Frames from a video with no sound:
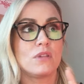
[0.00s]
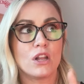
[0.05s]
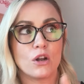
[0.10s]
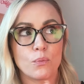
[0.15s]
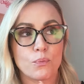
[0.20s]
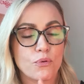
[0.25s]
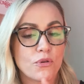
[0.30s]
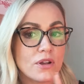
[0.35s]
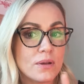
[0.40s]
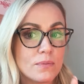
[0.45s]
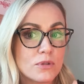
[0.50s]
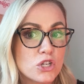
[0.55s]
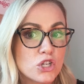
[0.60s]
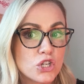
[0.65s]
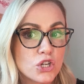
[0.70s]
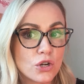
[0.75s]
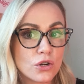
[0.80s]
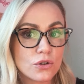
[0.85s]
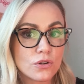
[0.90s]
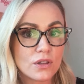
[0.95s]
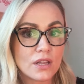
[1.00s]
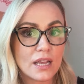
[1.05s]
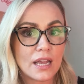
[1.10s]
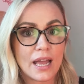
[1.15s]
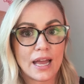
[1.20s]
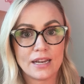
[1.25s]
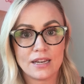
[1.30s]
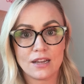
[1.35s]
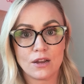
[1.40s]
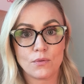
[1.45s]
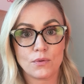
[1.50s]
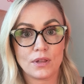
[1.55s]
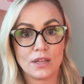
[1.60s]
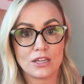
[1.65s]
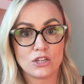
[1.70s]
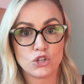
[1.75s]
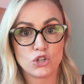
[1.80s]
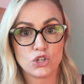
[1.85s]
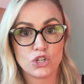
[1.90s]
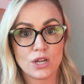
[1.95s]
prematurely ending a
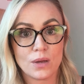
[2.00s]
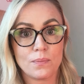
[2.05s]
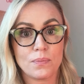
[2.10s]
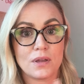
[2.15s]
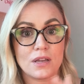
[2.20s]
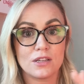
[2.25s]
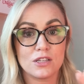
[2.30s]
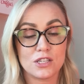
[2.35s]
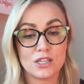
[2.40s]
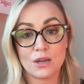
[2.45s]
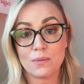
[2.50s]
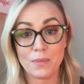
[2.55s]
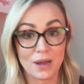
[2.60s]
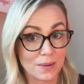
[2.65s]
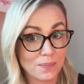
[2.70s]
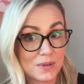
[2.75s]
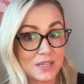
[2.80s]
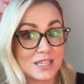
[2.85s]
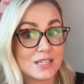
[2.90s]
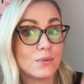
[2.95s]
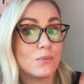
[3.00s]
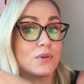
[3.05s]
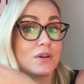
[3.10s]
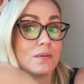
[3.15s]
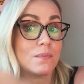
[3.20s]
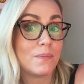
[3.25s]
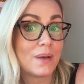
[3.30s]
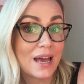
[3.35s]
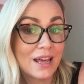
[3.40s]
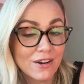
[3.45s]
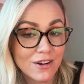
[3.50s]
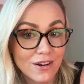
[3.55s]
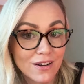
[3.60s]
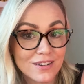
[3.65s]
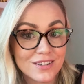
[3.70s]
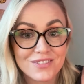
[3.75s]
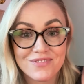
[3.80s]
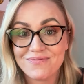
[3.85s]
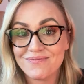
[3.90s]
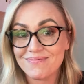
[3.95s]
relationship because there might be someone better.
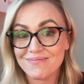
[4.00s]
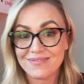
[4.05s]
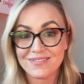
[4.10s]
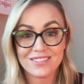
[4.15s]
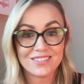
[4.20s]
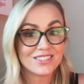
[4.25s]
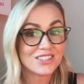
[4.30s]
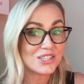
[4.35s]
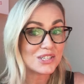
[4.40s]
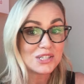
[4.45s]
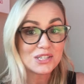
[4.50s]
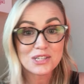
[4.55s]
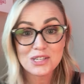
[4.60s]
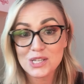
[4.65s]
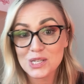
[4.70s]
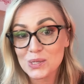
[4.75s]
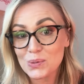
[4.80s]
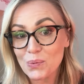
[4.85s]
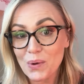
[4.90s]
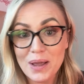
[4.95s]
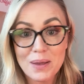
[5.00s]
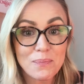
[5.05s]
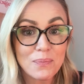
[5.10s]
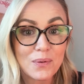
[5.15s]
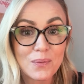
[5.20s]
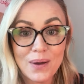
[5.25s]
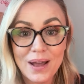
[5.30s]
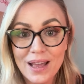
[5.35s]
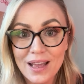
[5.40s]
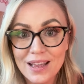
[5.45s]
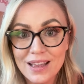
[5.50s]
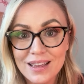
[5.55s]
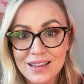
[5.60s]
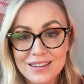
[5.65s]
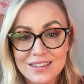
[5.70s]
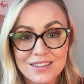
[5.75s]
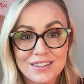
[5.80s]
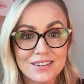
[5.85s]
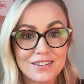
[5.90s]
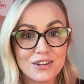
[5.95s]
Just a swipe away.
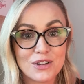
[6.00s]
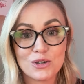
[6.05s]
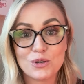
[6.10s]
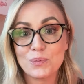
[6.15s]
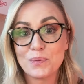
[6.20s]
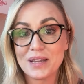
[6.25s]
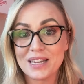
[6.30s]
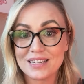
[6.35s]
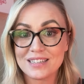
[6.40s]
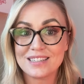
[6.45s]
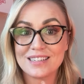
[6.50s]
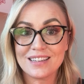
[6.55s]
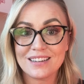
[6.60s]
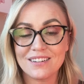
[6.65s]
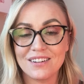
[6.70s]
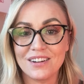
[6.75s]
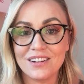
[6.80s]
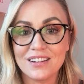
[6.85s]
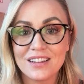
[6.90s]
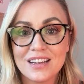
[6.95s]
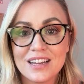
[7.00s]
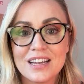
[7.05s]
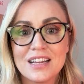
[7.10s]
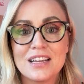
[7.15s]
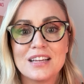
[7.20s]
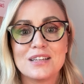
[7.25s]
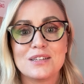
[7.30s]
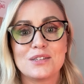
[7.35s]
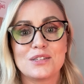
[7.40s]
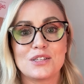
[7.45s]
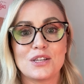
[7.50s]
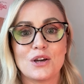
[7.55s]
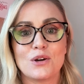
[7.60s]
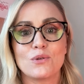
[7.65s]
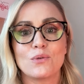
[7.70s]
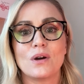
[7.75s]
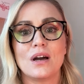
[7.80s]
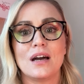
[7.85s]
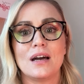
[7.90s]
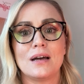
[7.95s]
No big deal.
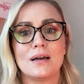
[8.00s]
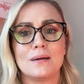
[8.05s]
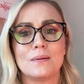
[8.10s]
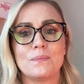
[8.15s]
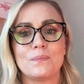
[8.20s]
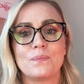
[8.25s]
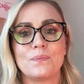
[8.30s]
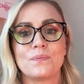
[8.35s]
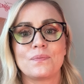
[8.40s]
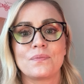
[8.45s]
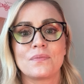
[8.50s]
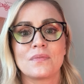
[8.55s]
So, an